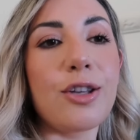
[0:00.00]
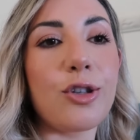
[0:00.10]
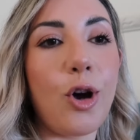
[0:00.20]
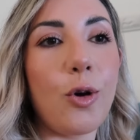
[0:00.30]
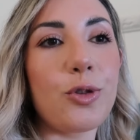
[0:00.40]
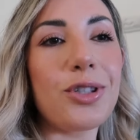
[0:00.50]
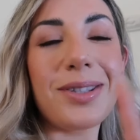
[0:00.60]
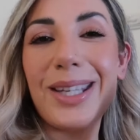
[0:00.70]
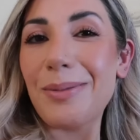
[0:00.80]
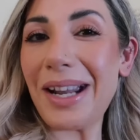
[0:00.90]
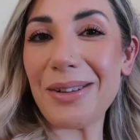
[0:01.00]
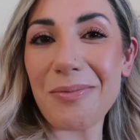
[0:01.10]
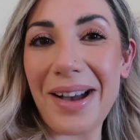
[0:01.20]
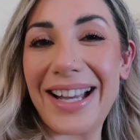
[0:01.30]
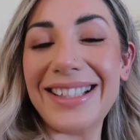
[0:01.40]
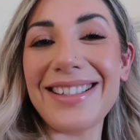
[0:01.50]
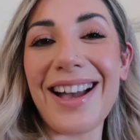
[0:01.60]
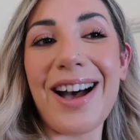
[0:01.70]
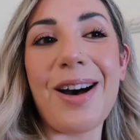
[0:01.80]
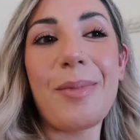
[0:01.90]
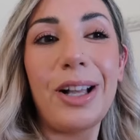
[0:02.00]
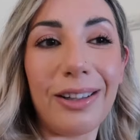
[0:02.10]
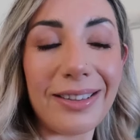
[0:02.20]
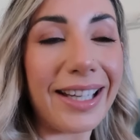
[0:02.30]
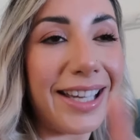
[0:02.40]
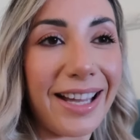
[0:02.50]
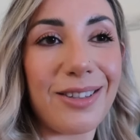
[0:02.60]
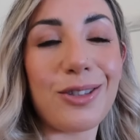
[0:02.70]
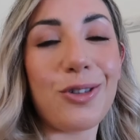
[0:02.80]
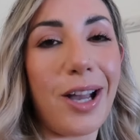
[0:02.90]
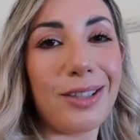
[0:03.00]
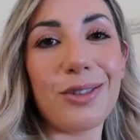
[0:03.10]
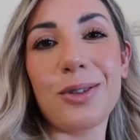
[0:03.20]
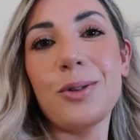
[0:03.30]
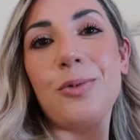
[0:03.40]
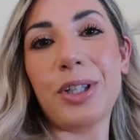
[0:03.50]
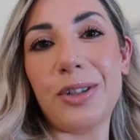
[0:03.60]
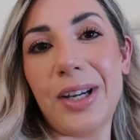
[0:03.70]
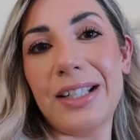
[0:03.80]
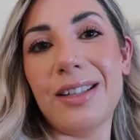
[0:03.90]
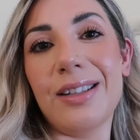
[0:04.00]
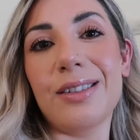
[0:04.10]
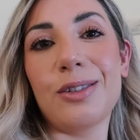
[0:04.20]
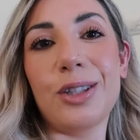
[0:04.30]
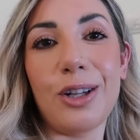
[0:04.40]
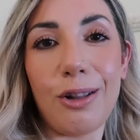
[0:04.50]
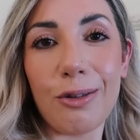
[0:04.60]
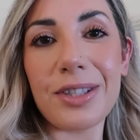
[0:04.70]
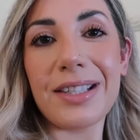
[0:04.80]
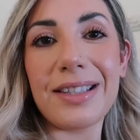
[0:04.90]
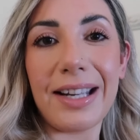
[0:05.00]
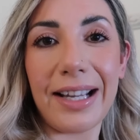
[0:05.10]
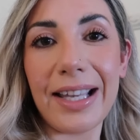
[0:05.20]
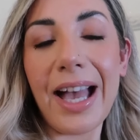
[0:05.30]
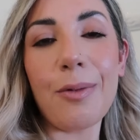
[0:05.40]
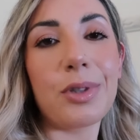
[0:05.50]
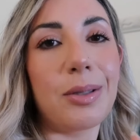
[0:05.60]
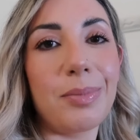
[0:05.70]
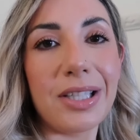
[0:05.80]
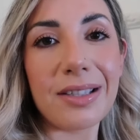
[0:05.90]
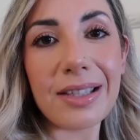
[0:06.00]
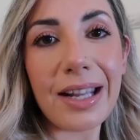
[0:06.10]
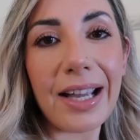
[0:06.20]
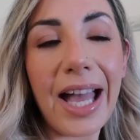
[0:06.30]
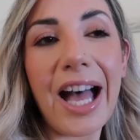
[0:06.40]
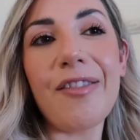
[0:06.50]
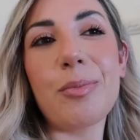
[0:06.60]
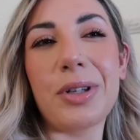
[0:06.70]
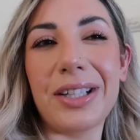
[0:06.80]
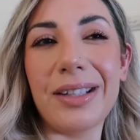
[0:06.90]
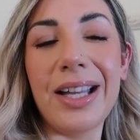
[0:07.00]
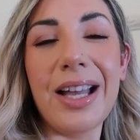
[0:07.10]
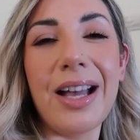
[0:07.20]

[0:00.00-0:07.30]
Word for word: So just keep that in mind. I'll again try to recreate it to the closest that I can with the pieces that I have, but